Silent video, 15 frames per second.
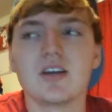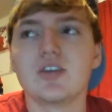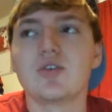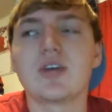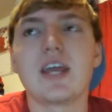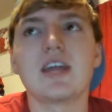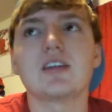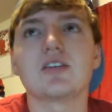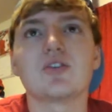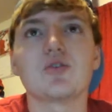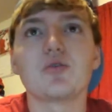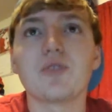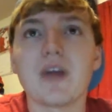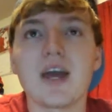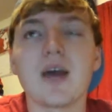You can't
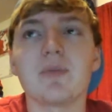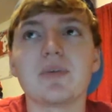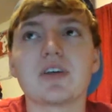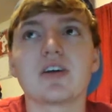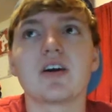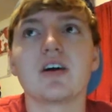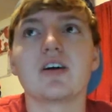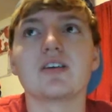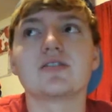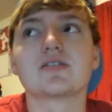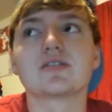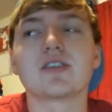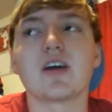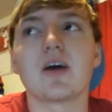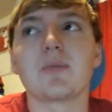do that
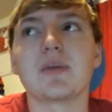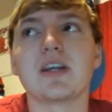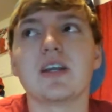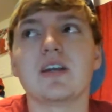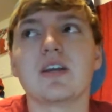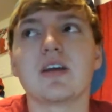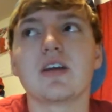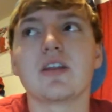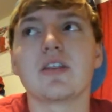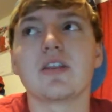because, I mean,